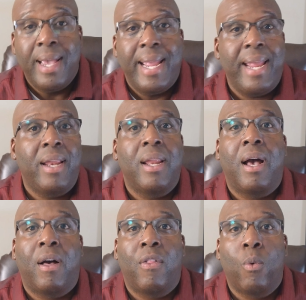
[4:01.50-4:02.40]
In
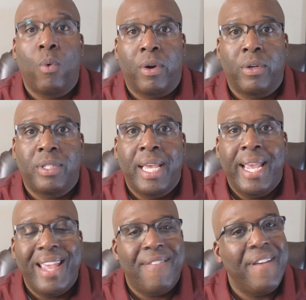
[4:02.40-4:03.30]
other words,
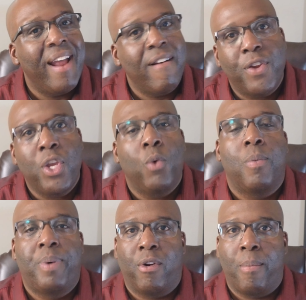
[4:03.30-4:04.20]
if ever you were
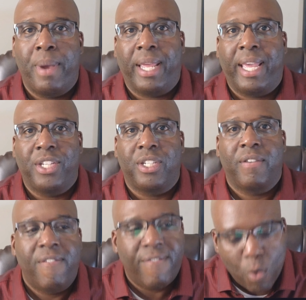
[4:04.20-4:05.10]
put on medication
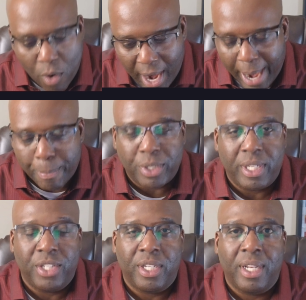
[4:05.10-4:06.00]
for
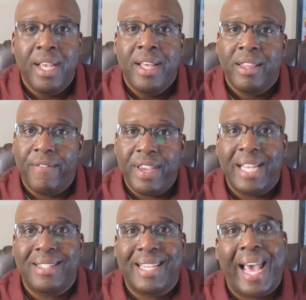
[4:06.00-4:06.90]
hypertension, the
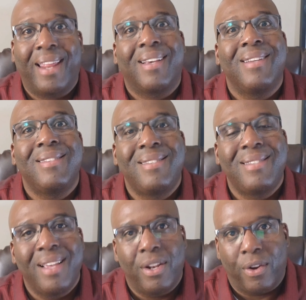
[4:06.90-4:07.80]
VA's got to
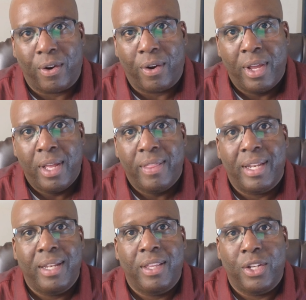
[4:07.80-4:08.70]
consider
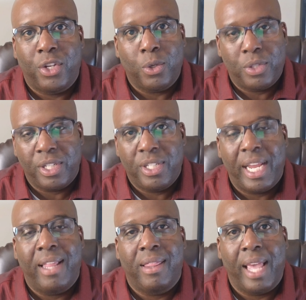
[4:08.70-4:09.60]
the dosage
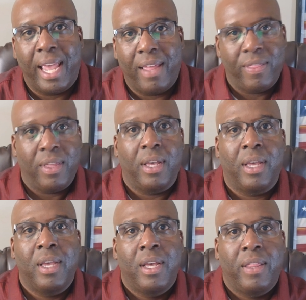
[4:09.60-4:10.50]
and
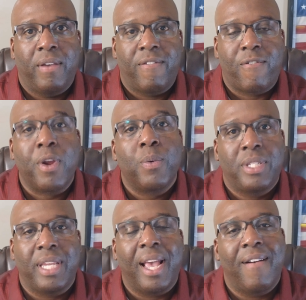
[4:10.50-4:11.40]
the
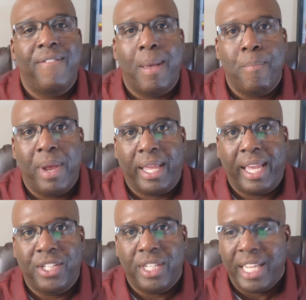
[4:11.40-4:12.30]
frequency of that
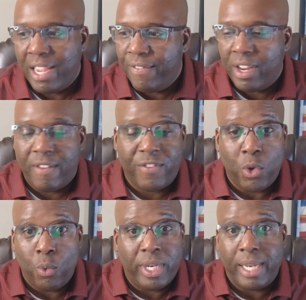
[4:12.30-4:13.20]
medication, even if
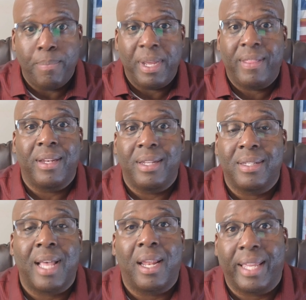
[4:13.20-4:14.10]
you didn't meet the
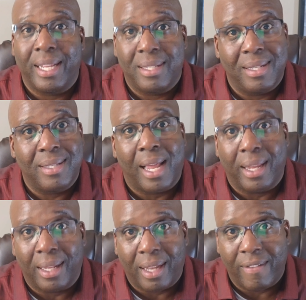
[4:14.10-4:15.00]
diastolic and
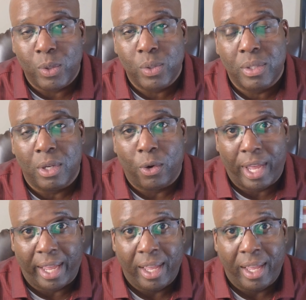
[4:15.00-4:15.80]
systolic levels. Okay,